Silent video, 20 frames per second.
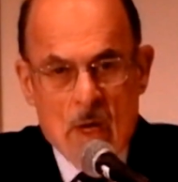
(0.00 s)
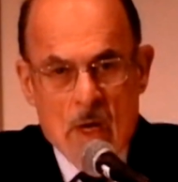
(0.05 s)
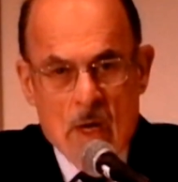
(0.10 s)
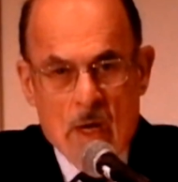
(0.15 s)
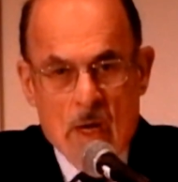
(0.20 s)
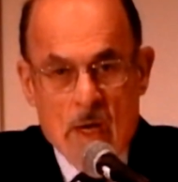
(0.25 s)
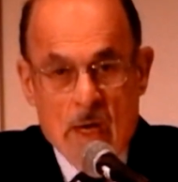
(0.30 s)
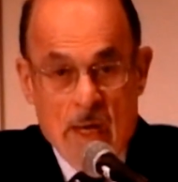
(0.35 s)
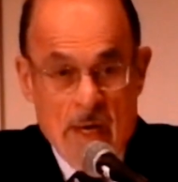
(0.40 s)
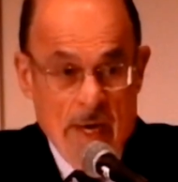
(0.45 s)

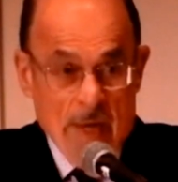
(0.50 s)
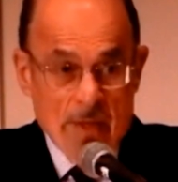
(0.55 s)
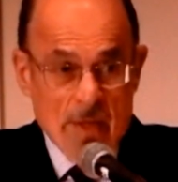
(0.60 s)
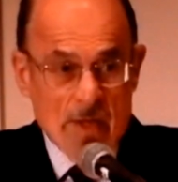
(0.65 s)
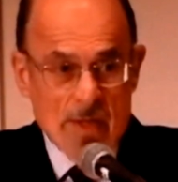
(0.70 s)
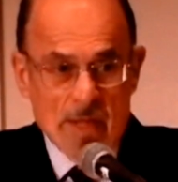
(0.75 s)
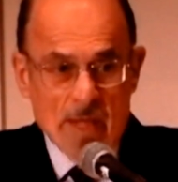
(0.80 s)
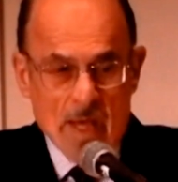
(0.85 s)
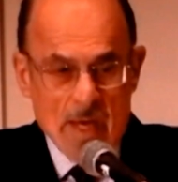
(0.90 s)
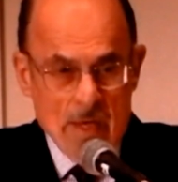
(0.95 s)
And I
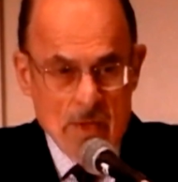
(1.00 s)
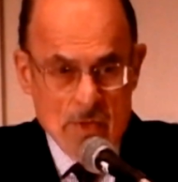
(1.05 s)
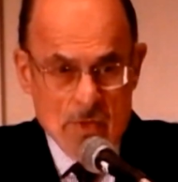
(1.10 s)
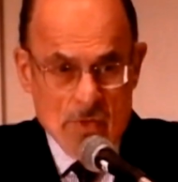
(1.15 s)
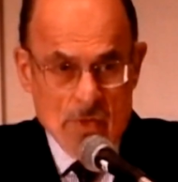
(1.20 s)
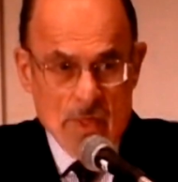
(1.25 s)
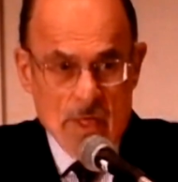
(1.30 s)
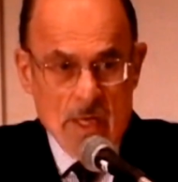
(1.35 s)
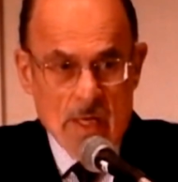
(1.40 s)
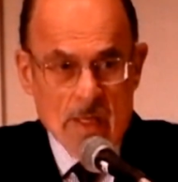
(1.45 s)
did that
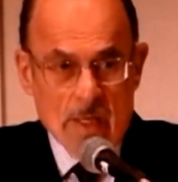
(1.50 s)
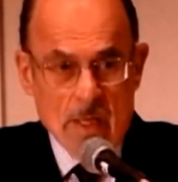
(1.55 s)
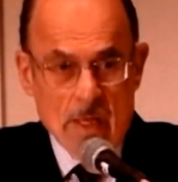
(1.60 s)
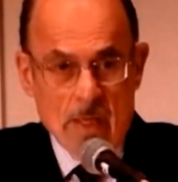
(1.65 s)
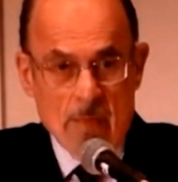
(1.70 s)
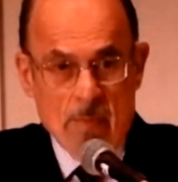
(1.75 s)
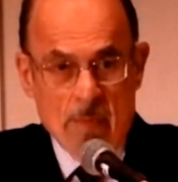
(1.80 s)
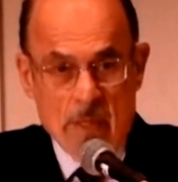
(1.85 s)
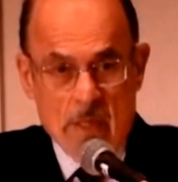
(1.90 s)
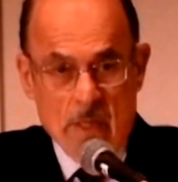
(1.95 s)

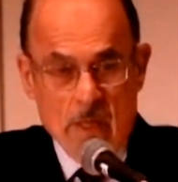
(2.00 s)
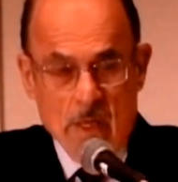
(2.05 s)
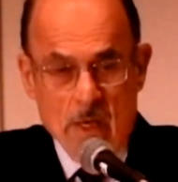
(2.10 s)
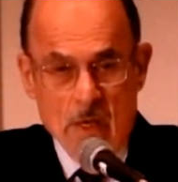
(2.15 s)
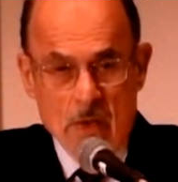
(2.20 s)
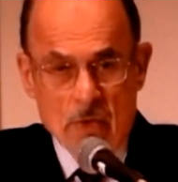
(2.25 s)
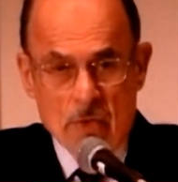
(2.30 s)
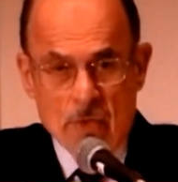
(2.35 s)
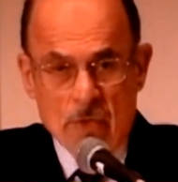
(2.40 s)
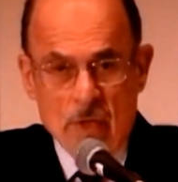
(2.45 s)
incidentally
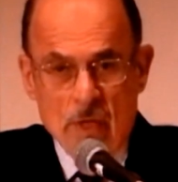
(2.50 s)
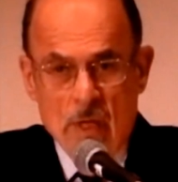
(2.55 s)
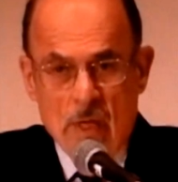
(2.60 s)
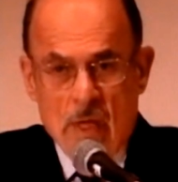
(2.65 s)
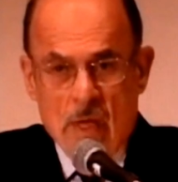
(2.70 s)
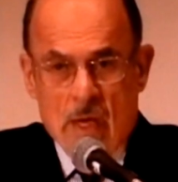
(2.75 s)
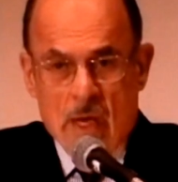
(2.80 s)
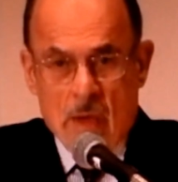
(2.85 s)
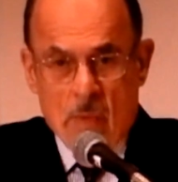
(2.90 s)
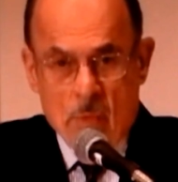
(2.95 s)
because
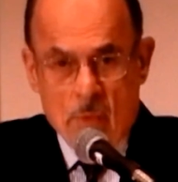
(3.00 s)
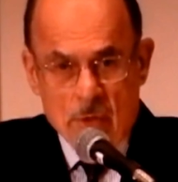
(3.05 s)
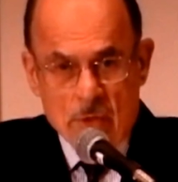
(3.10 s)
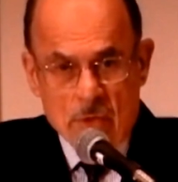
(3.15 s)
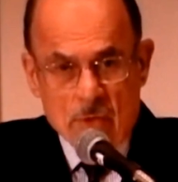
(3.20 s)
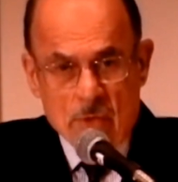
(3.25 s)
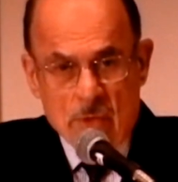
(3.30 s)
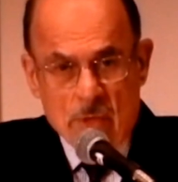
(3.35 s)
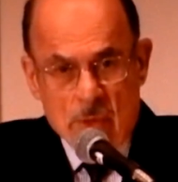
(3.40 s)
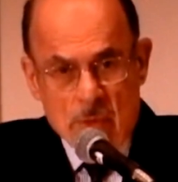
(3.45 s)
I
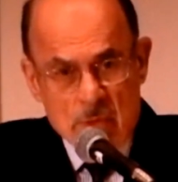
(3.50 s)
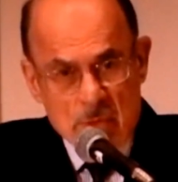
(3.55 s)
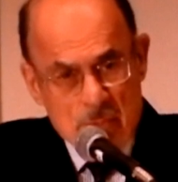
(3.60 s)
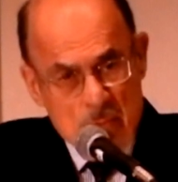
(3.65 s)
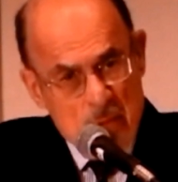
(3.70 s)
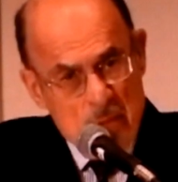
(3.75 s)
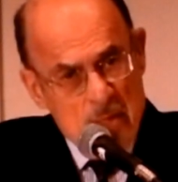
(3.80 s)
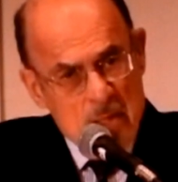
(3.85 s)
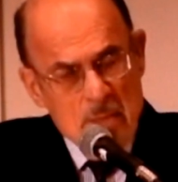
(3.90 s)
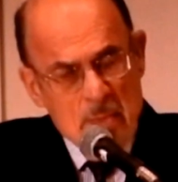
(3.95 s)
was
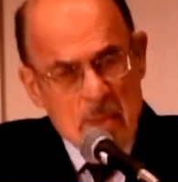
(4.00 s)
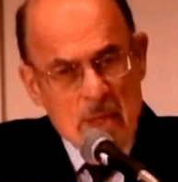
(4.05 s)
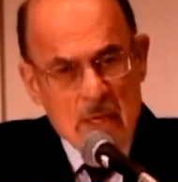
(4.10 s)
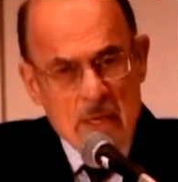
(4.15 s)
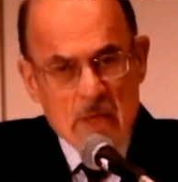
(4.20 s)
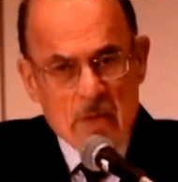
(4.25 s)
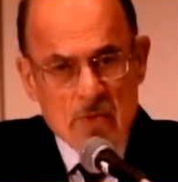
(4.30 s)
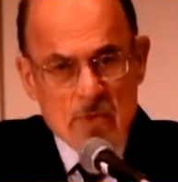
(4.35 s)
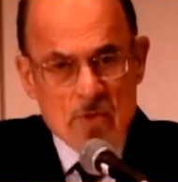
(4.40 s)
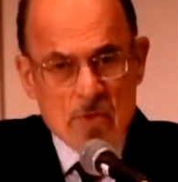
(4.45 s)
writing about
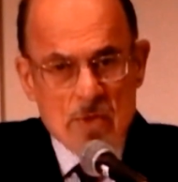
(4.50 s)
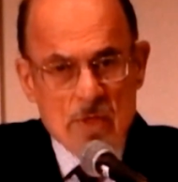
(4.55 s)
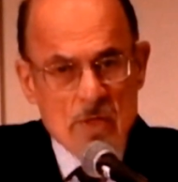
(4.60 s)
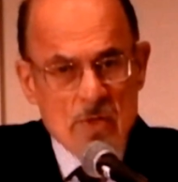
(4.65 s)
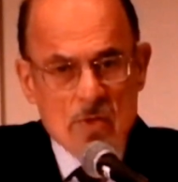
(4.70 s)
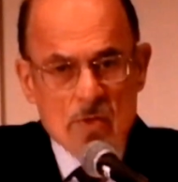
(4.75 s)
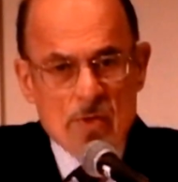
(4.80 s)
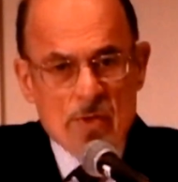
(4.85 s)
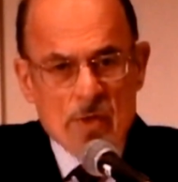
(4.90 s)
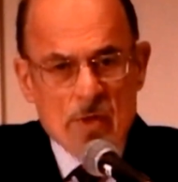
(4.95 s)

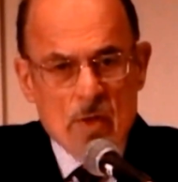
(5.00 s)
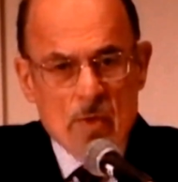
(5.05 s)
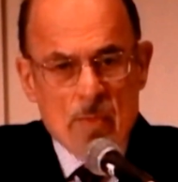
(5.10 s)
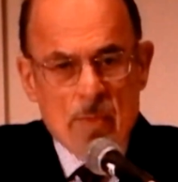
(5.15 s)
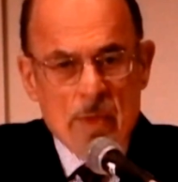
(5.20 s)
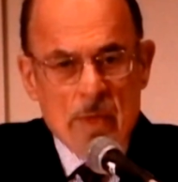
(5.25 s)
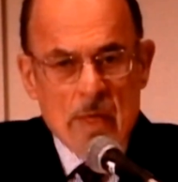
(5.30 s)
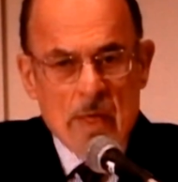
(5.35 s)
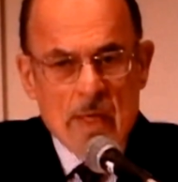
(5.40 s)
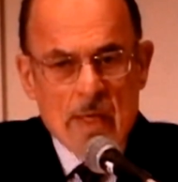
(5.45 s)
existential
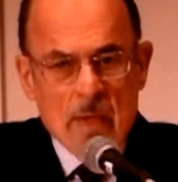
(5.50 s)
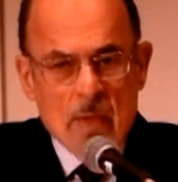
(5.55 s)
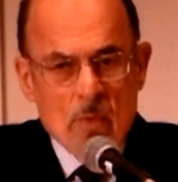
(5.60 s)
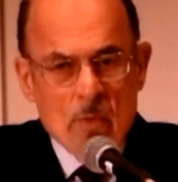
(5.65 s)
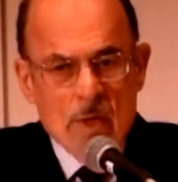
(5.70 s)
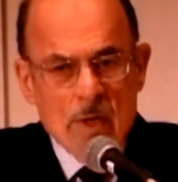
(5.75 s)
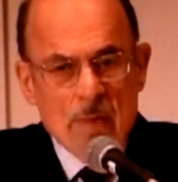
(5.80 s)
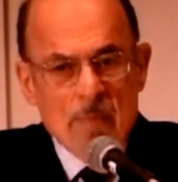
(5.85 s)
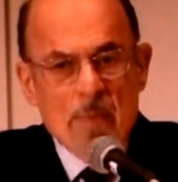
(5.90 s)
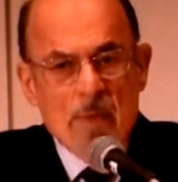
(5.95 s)
therapy, and I
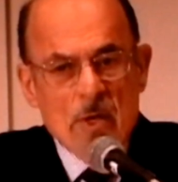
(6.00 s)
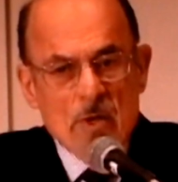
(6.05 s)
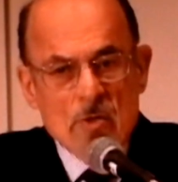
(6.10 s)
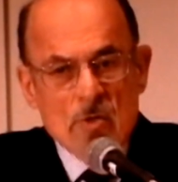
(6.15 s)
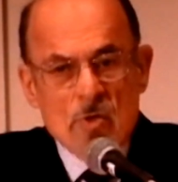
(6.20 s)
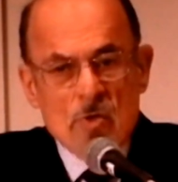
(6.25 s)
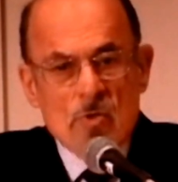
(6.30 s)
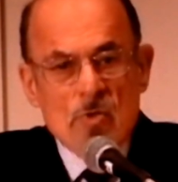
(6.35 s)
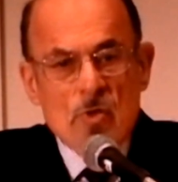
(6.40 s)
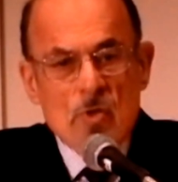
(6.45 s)
wanted
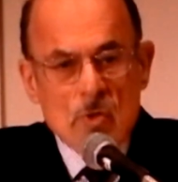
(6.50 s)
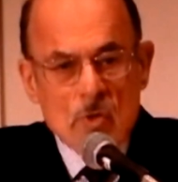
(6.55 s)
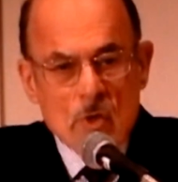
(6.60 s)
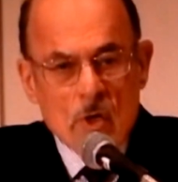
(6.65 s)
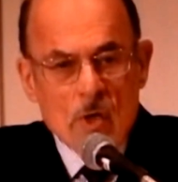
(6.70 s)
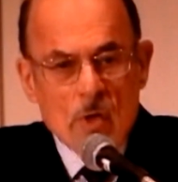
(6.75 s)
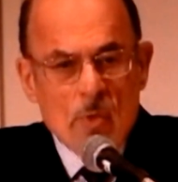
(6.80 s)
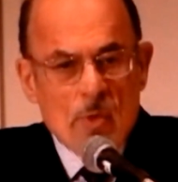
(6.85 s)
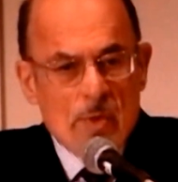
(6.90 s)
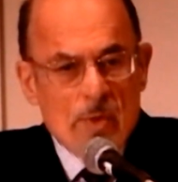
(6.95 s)
patients to
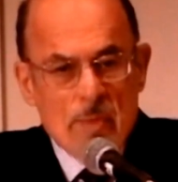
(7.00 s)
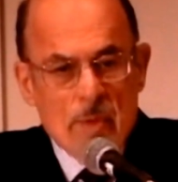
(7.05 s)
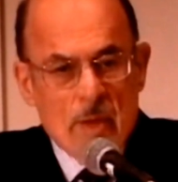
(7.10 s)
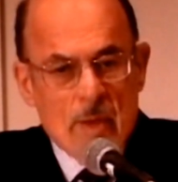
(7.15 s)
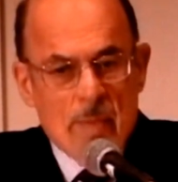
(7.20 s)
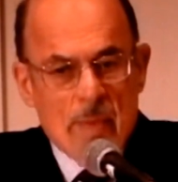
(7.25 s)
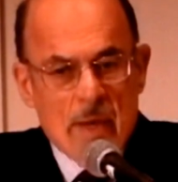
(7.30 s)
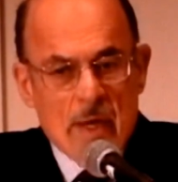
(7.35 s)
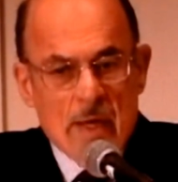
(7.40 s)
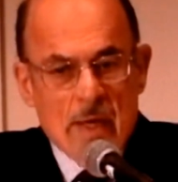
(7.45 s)
talk with me
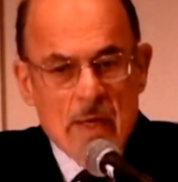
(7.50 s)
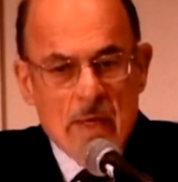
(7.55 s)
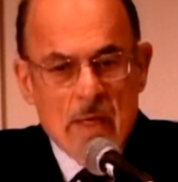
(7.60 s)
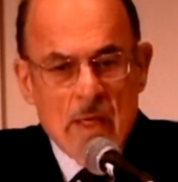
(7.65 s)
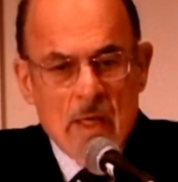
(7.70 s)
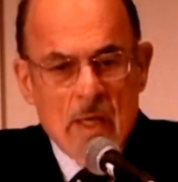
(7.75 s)
about it.